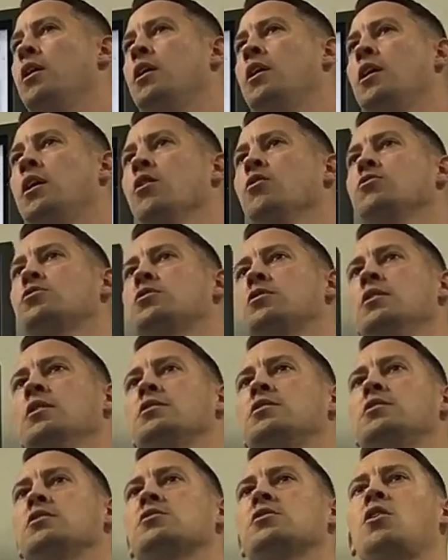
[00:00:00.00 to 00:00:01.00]

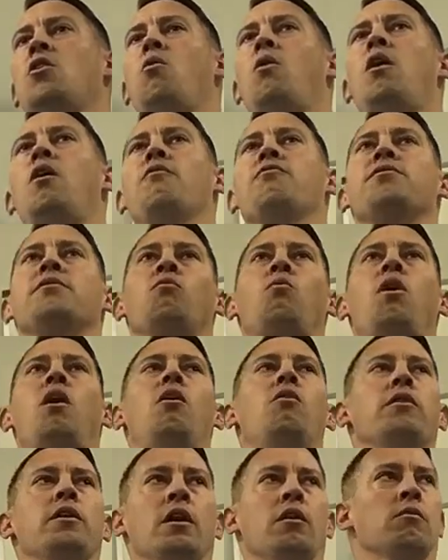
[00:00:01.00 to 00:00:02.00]
Let's just go off the
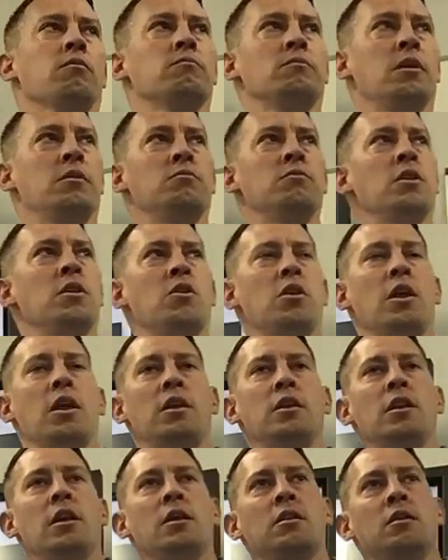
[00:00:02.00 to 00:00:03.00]
wall here, and
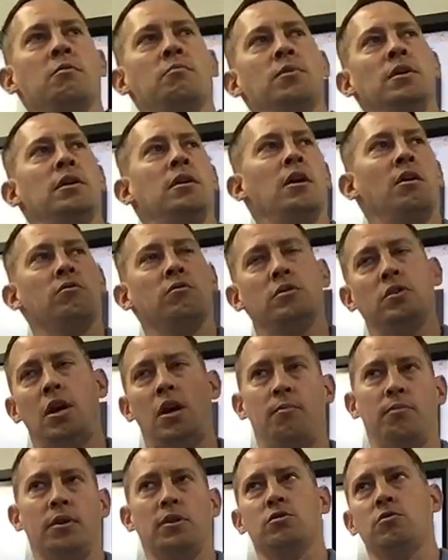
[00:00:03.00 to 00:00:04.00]
it could be other
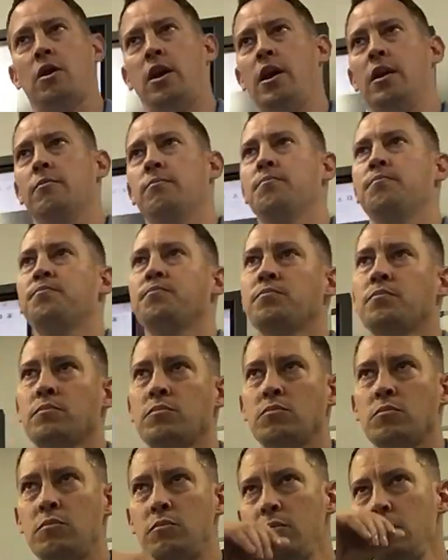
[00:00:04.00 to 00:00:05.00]
topics, right?
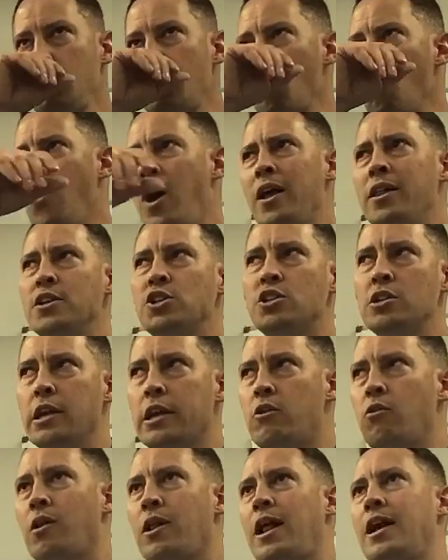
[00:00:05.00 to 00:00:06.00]
Why they should
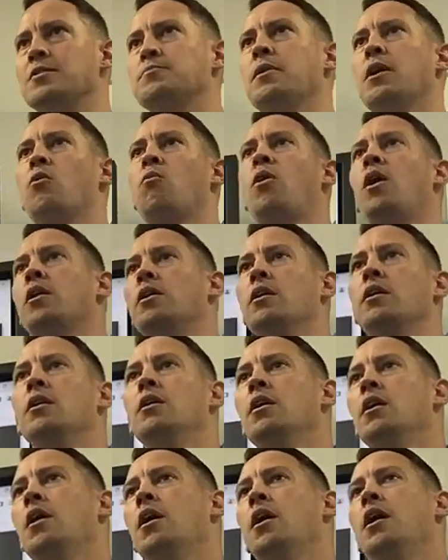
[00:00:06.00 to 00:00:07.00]
legalize marijuana.
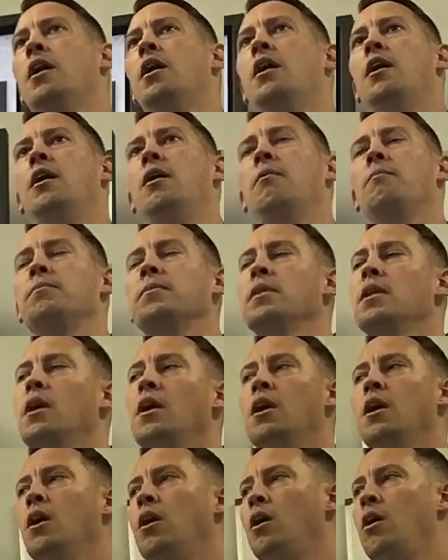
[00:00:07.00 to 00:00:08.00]

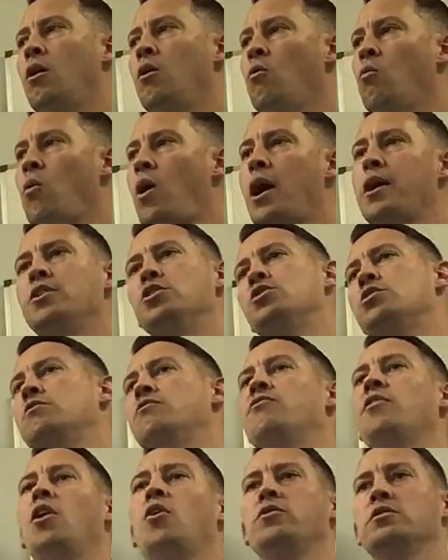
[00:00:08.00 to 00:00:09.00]
Why you
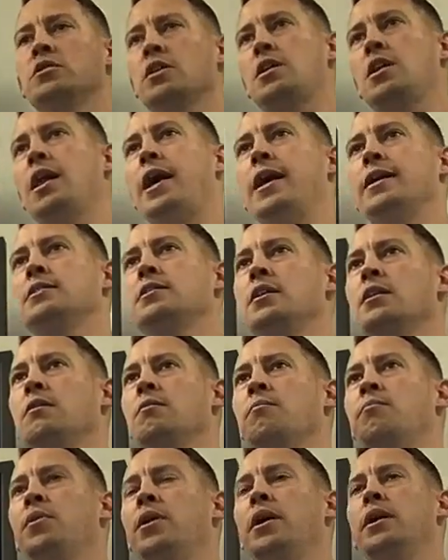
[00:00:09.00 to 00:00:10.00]
should vote is a
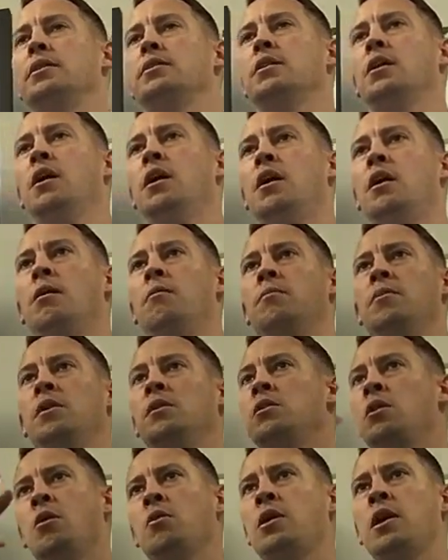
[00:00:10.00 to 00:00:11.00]
classic, but
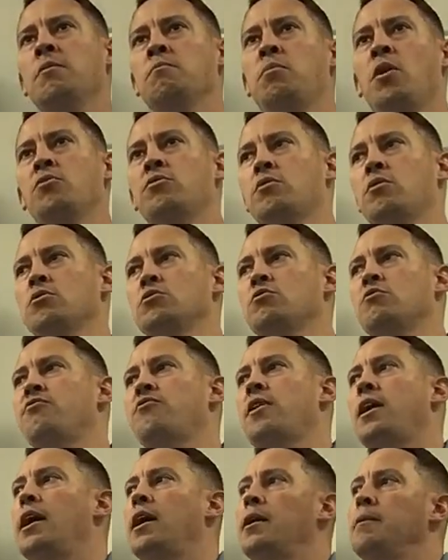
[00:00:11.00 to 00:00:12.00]
again, both of those are
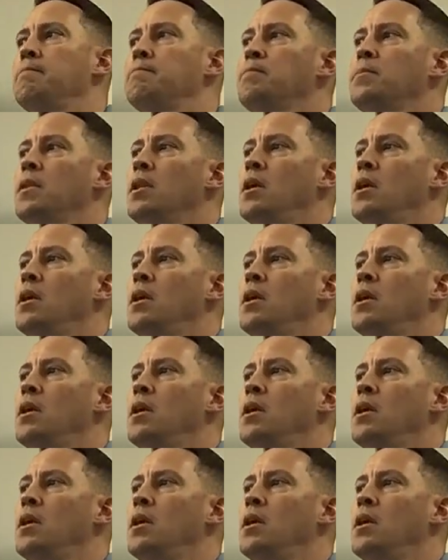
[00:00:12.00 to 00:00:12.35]
fine.